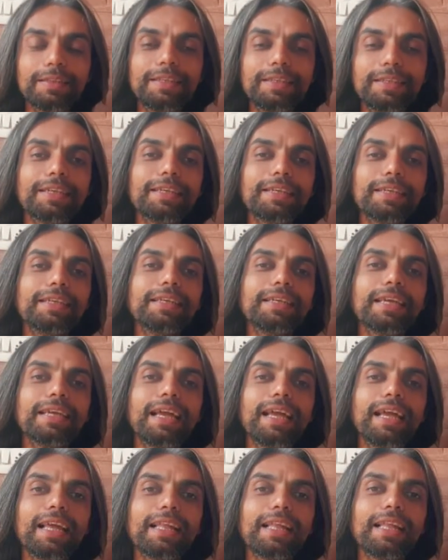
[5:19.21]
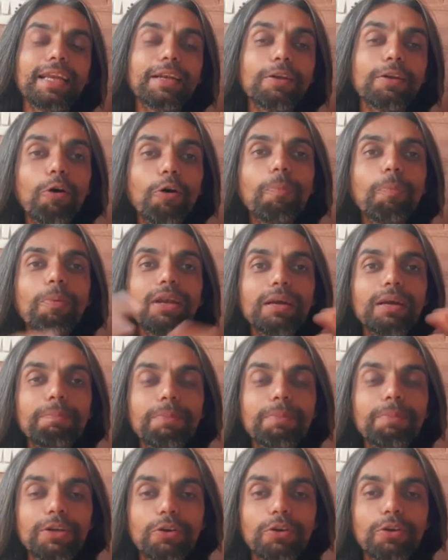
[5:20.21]
theory and that opened
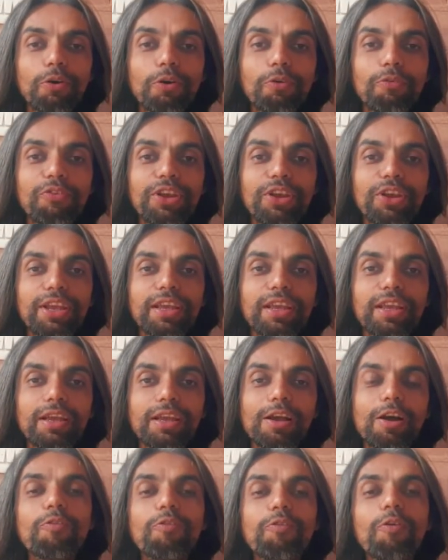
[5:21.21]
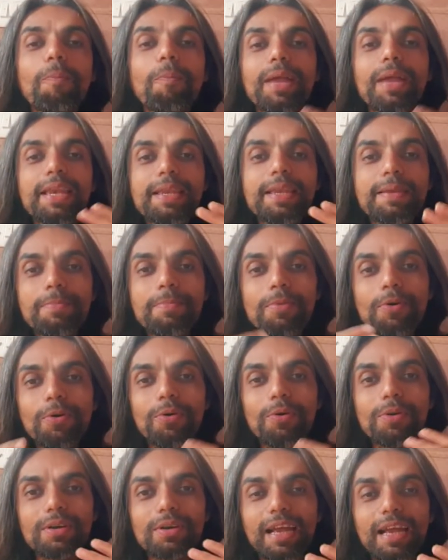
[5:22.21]
up a doorway for many
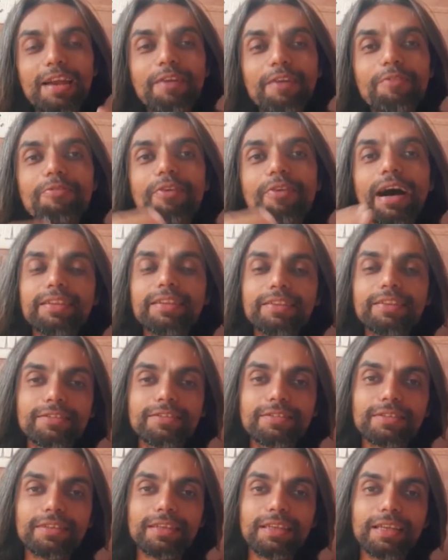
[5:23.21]
more advances